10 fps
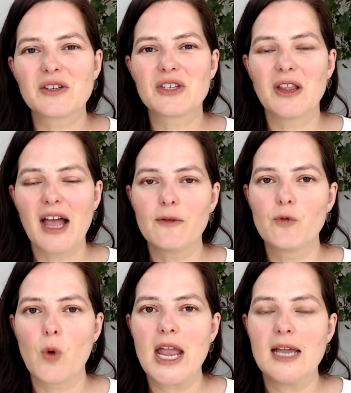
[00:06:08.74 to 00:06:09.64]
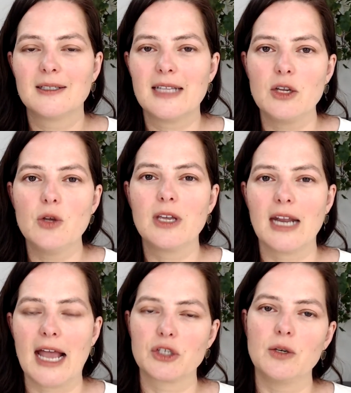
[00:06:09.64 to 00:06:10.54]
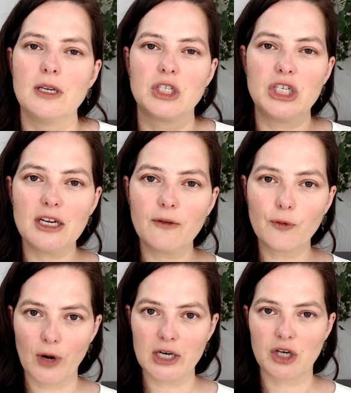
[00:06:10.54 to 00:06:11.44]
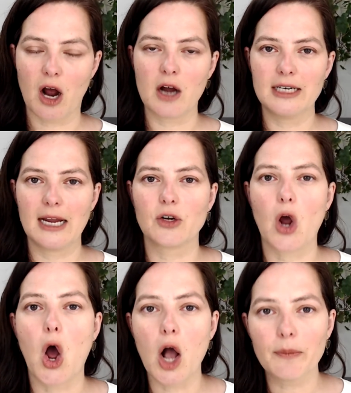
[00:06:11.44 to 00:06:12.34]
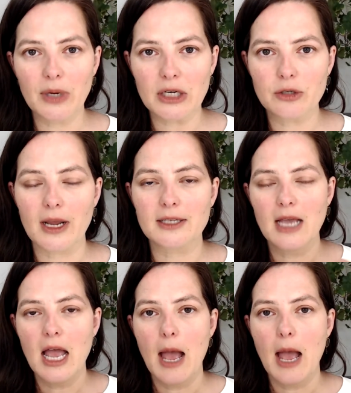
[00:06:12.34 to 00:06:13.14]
a lot of ways that you can actually achieve fresh content on Pinterest